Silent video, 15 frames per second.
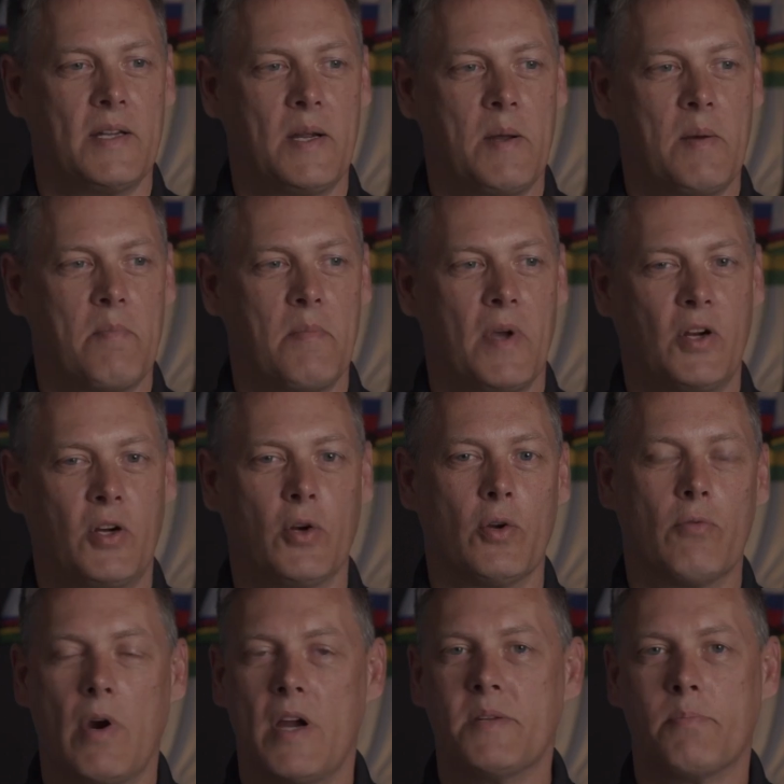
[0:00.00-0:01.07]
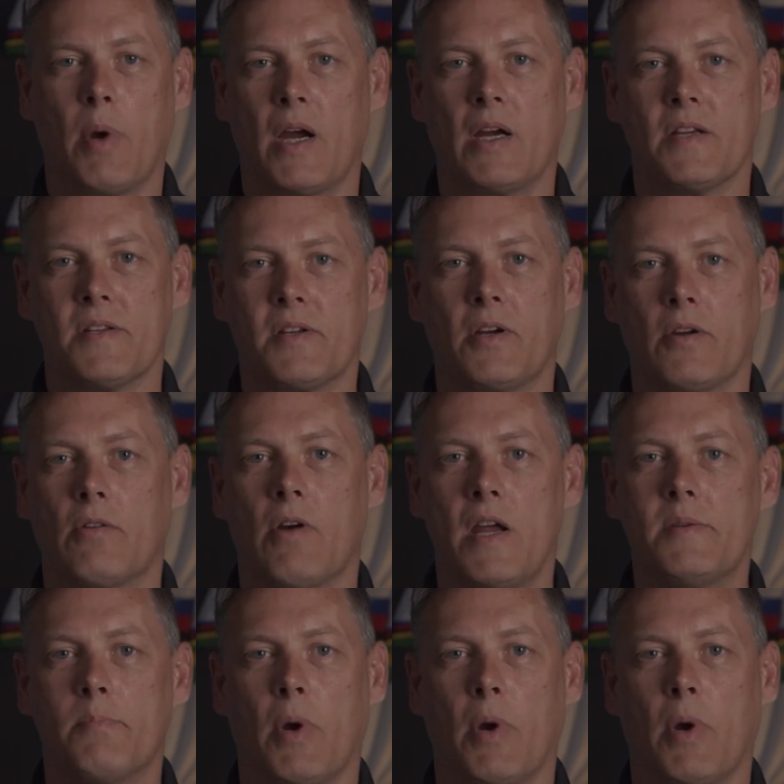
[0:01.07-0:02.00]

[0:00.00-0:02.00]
a good race bike is a good race